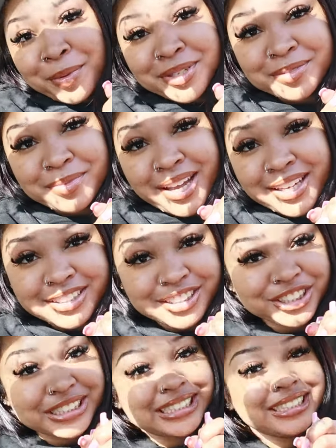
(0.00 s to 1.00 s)
is Maiya
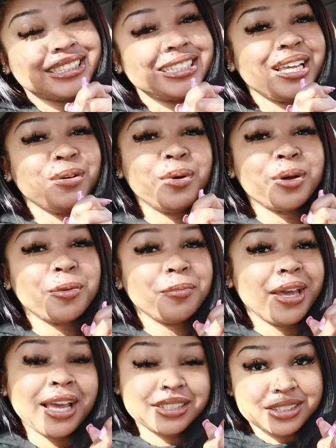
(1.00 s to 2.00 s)
Latrice and welcome
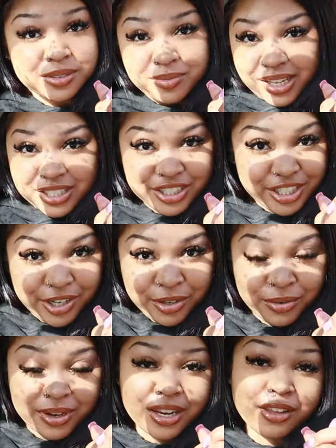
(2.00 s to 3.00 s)
back to my
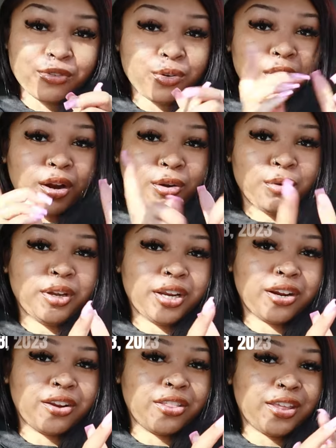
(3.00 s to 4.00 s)
channel and if you are new
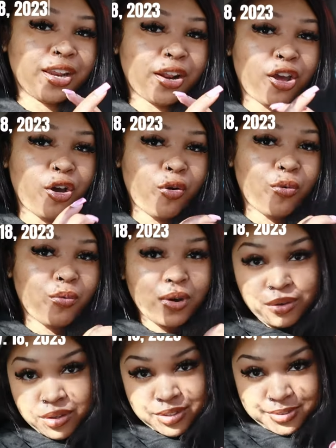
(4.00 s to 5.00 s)
here then
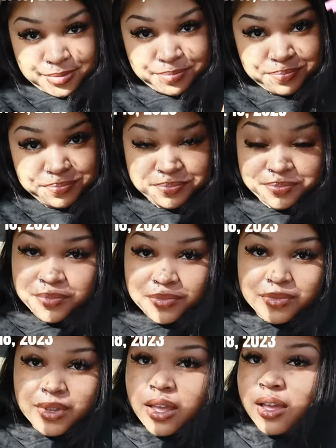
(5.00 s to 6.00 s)
welcome.
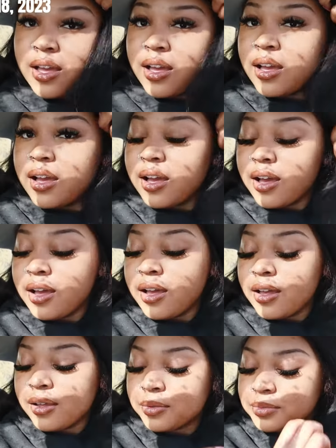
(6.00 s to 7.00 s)

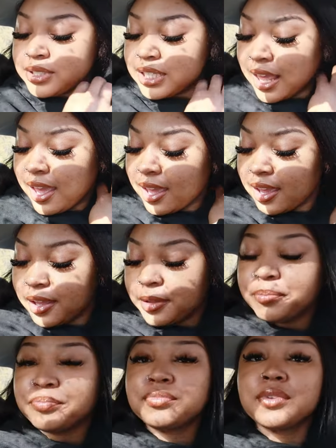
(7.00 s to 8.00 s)
Um,
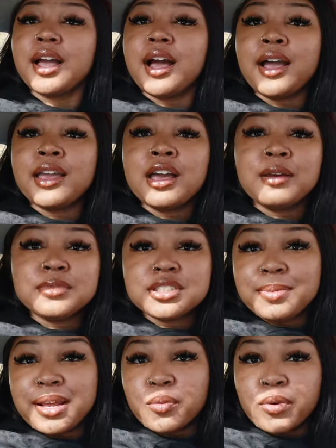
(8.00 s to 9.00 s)
today I am just
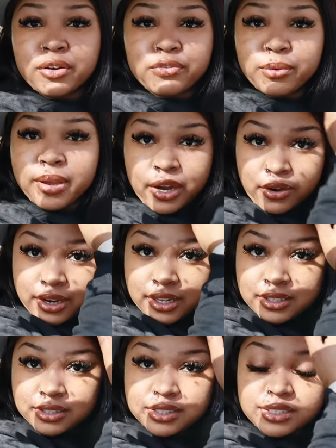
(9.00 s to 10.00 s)
about to run a few
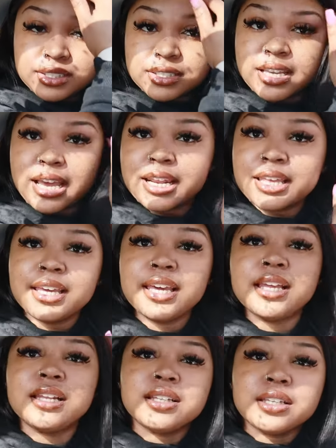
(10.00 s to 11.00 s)
errands, gotta
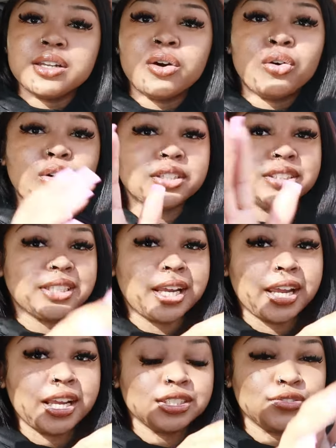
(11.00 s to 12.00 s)
get the oil
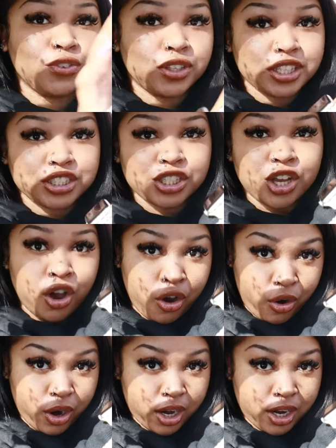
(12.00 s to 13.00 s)
changed for this
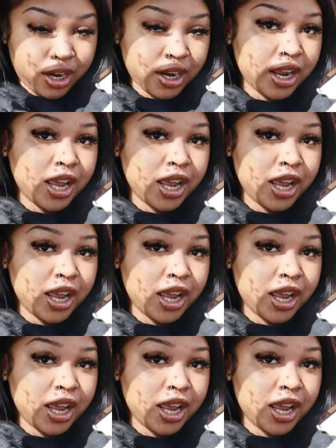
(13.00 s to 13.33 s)
car